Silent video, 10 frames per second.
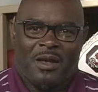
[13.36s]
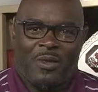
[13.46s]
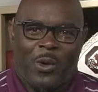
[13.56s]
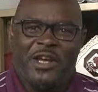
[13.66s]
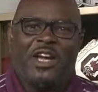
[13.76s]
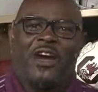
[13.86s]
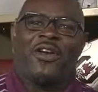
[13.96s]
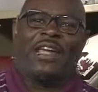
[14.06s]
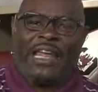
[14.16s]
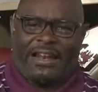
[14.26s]
Where you going to
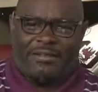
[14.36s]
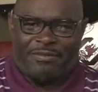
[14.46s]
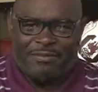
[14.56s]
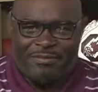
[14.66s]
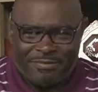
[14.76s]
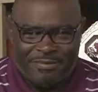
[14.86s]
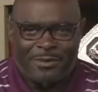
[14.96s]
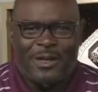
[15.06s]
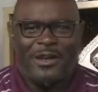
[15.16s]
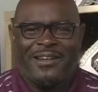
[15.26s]
get it?
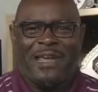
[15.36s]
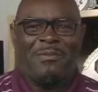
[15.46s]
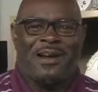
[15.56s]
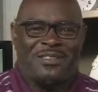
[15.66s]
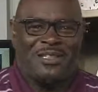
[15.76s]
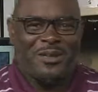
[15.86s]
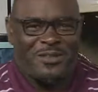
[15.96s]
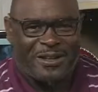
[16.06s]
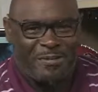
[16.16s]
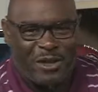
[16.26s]
Right here at Gamecock Chalk
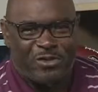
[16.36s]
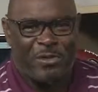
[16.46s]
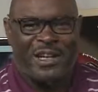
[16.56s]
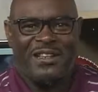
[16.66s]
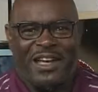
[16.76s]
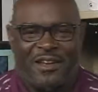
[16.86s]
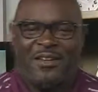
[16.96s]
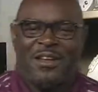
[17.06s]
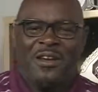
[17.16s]
Talk, the best breakdown